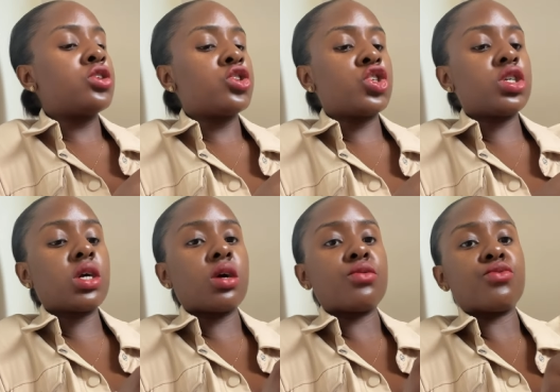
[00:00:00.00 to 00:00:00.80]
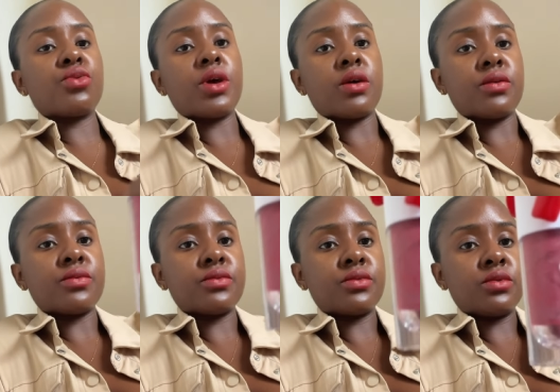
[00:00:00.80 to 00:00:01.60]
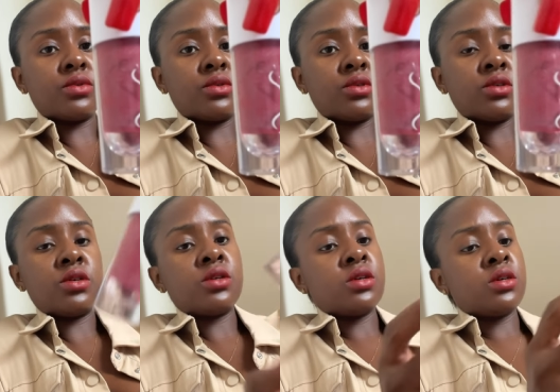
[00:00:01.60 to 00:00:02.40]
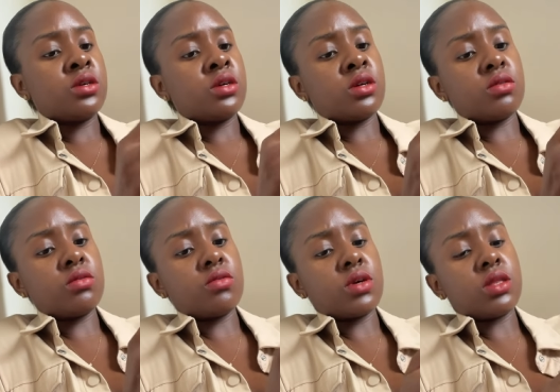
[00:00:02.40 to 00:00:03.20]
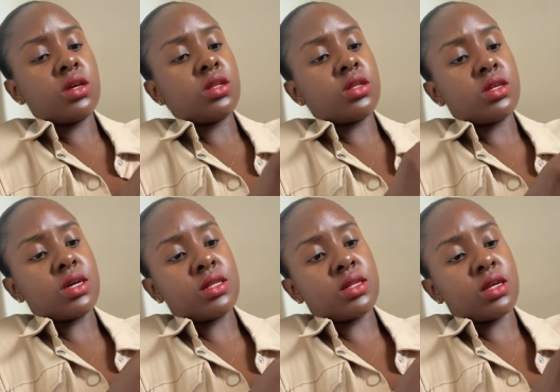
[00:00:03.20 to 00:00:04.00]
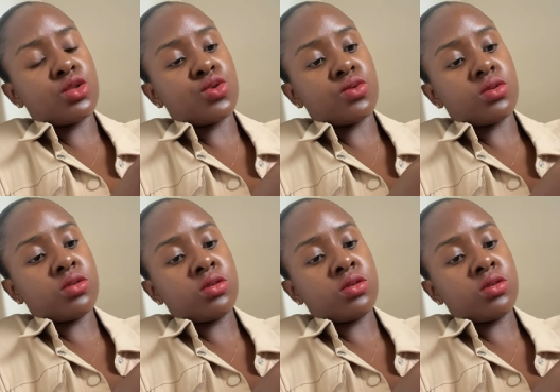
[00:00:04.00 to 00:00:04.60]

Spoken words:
Chic and Royal. I don't know, I think it has settled.